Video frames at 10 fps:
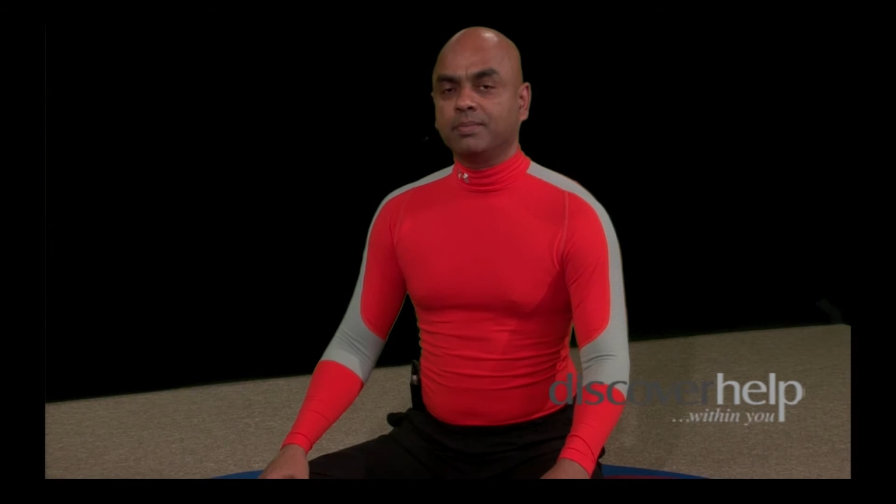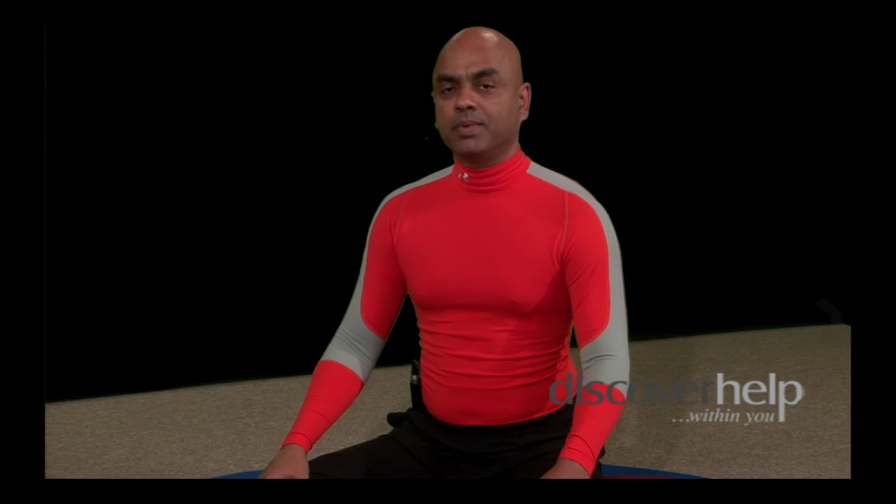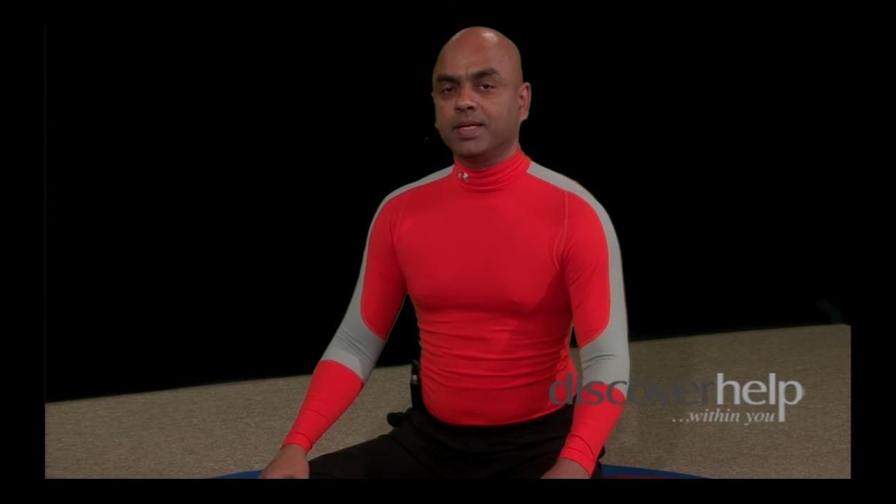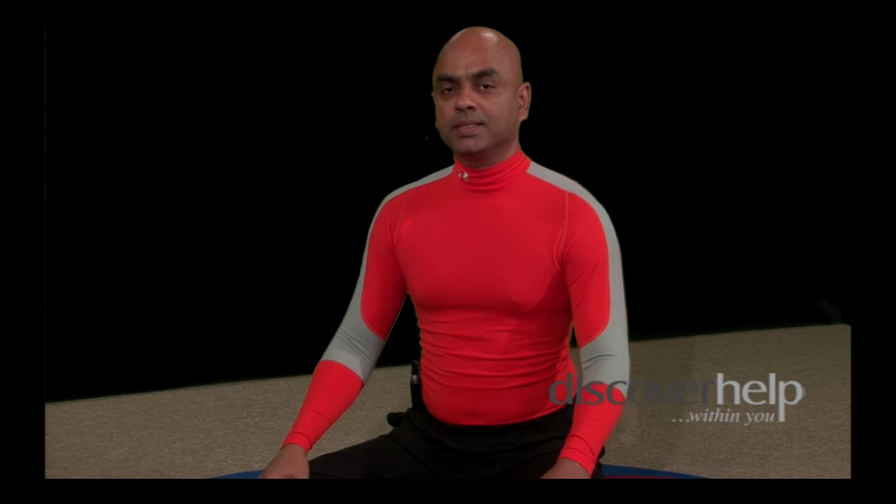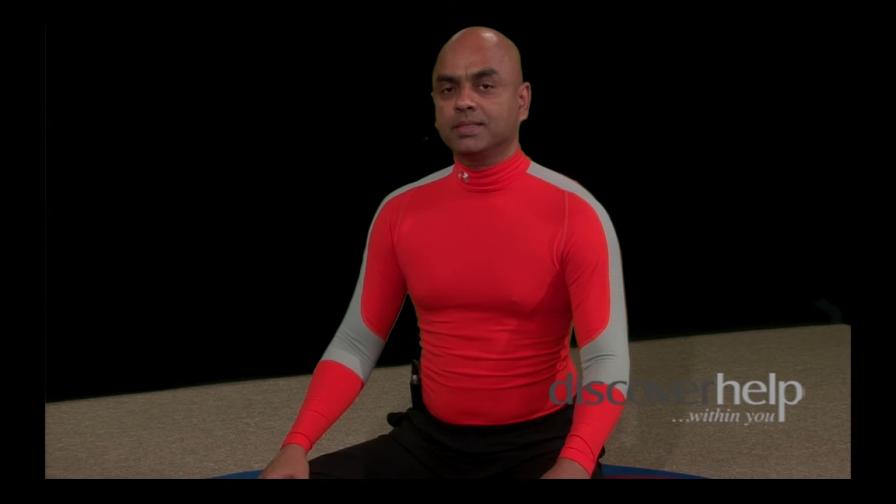
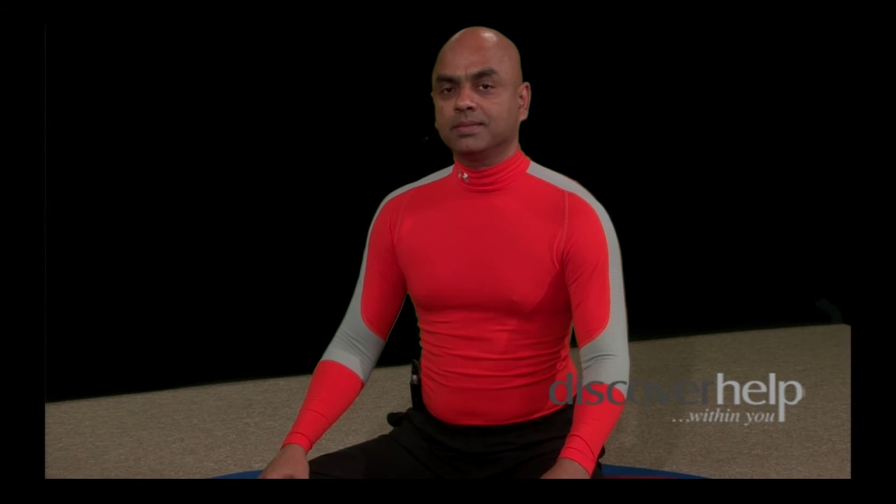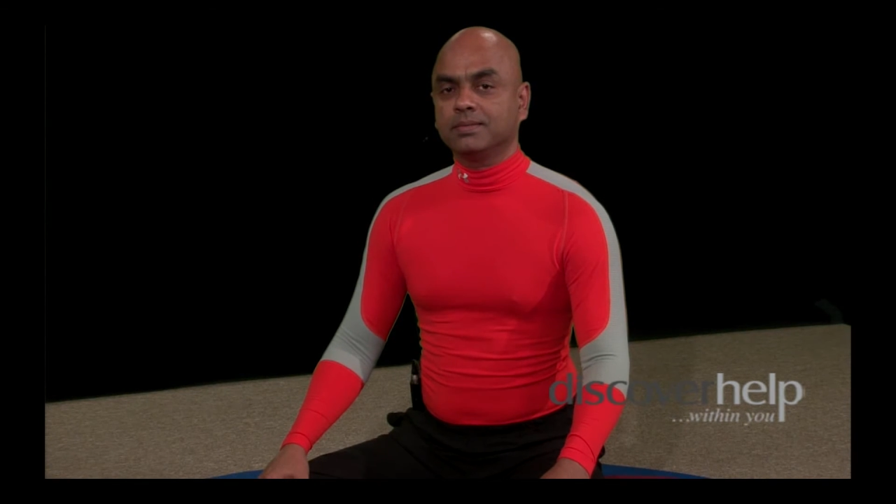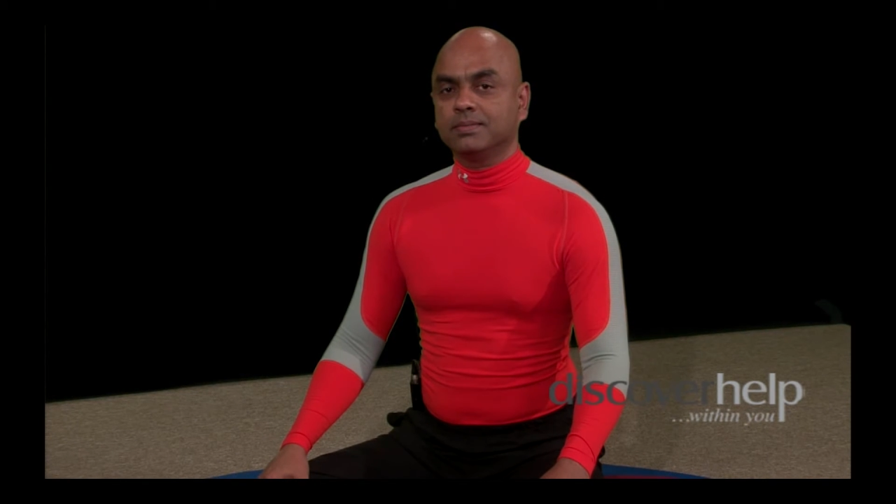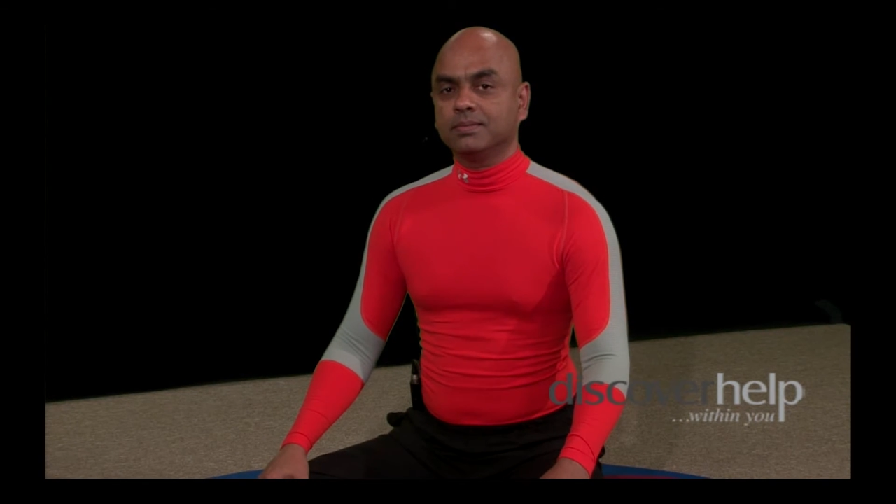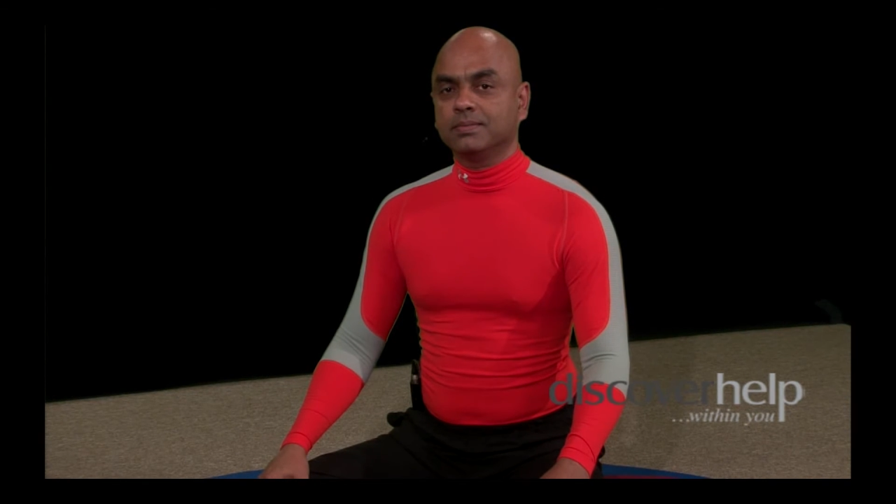blessed,
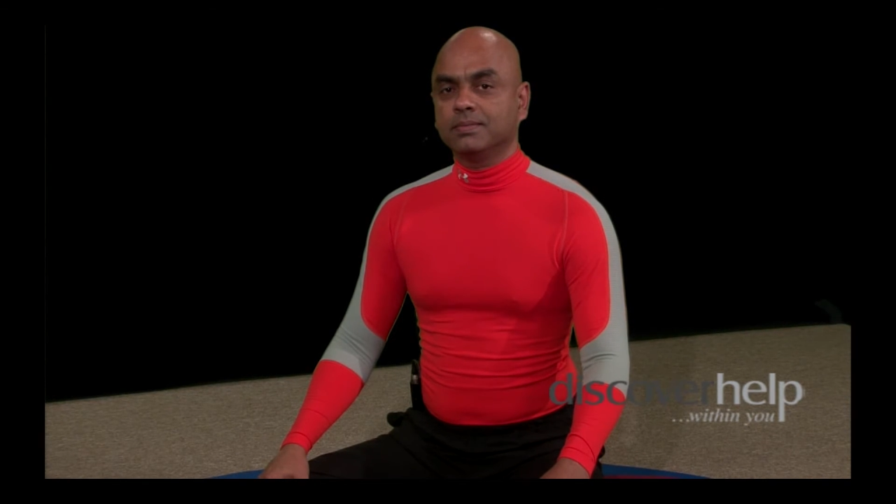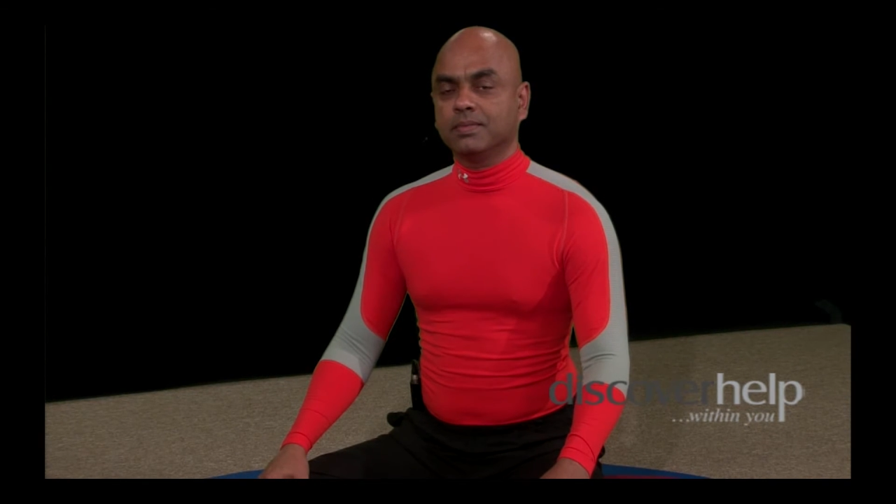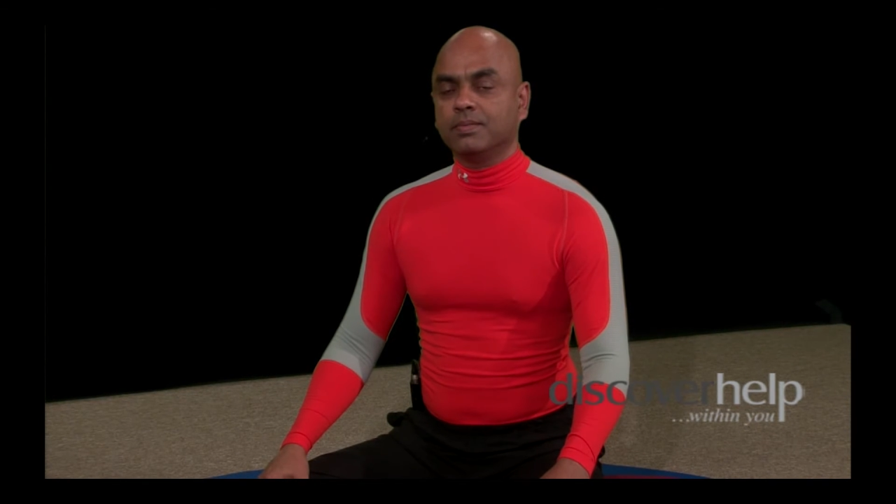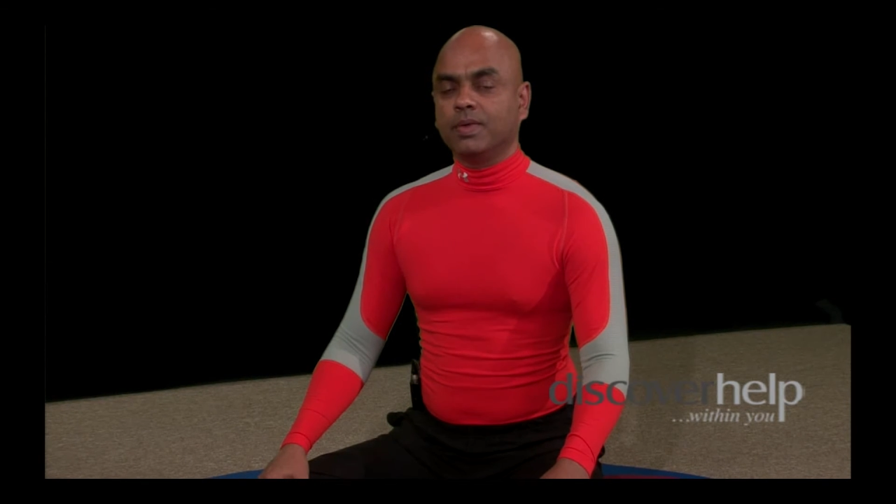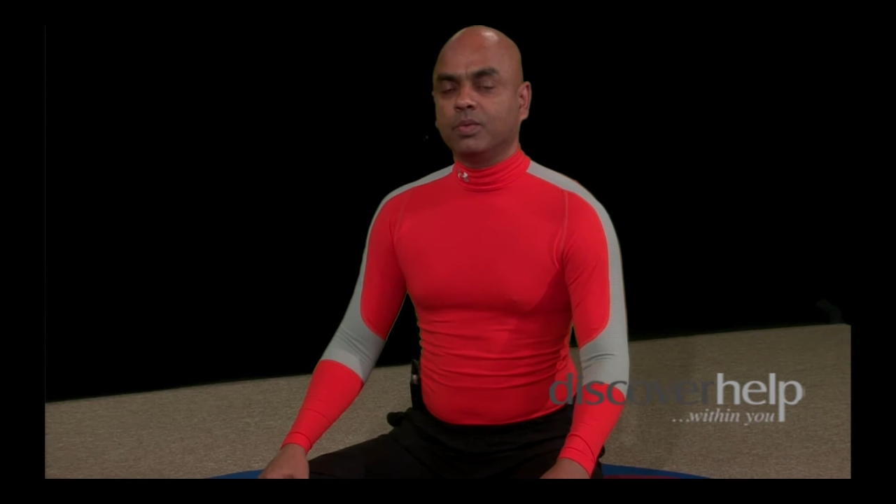
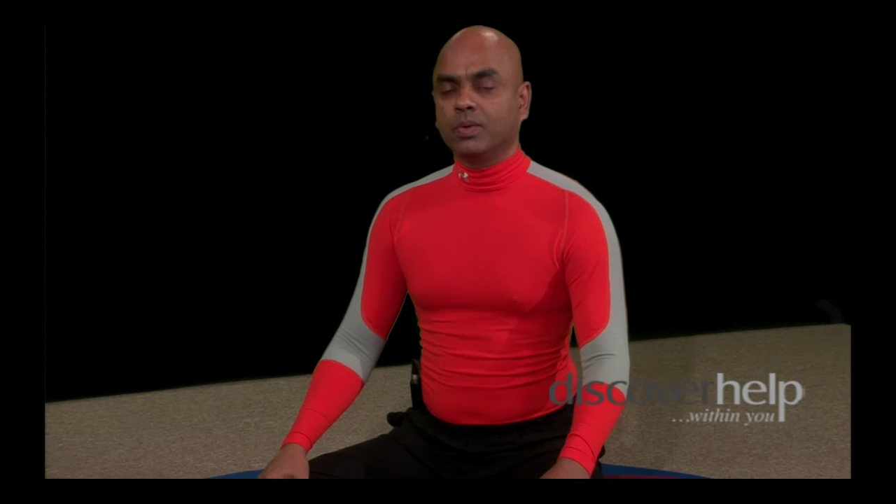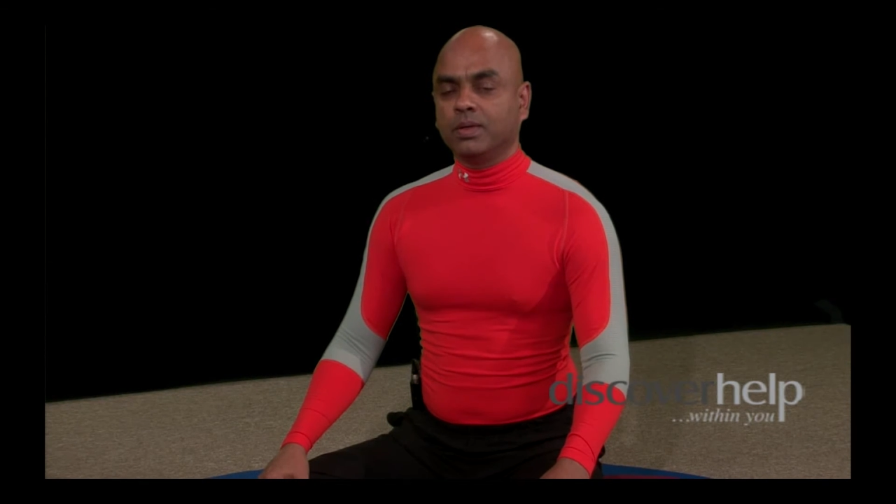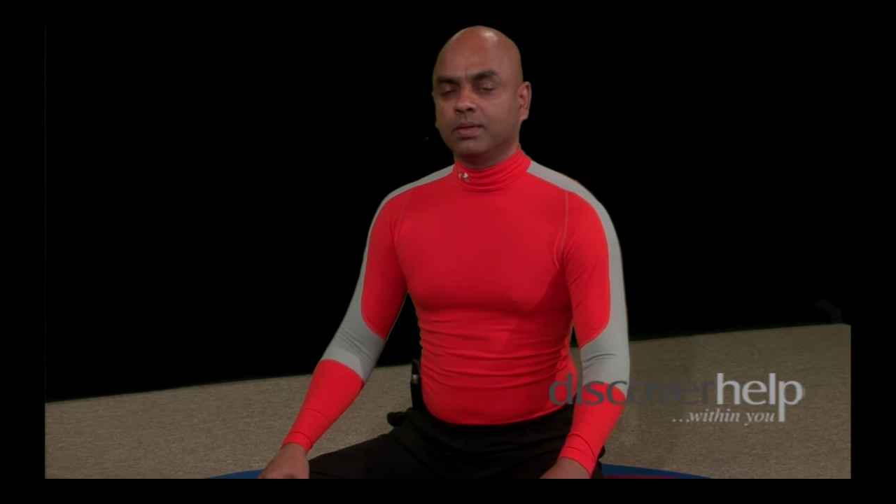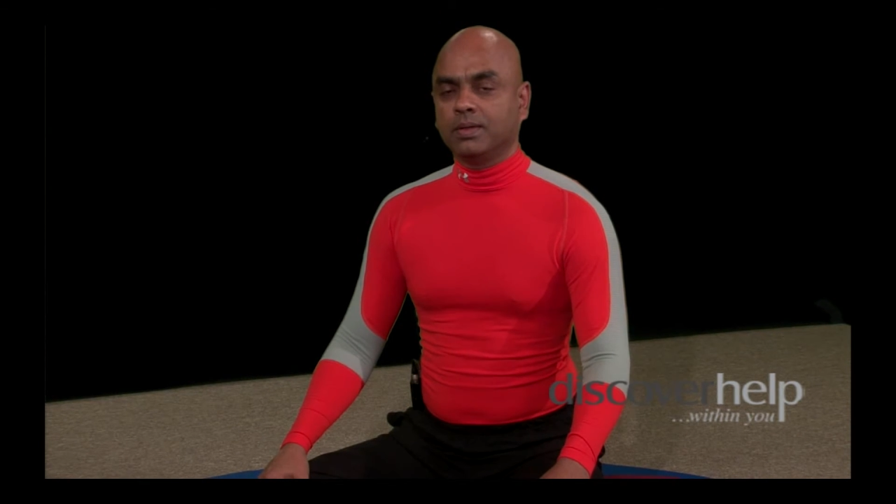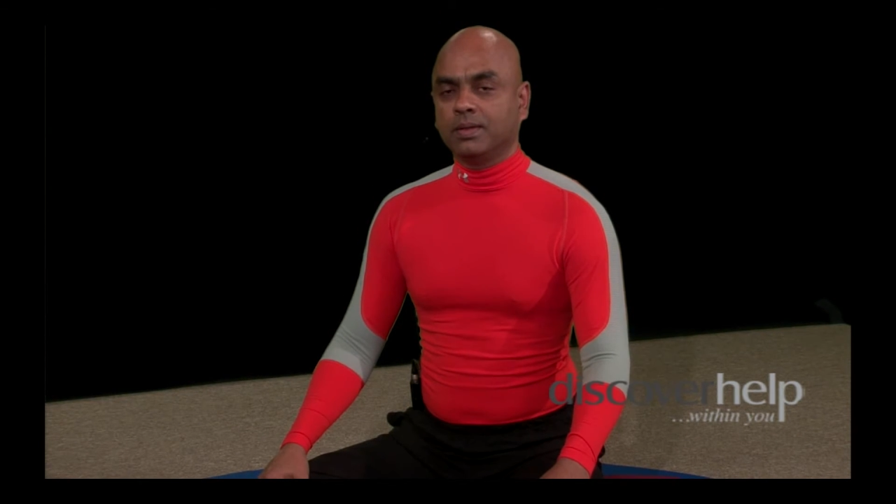be well,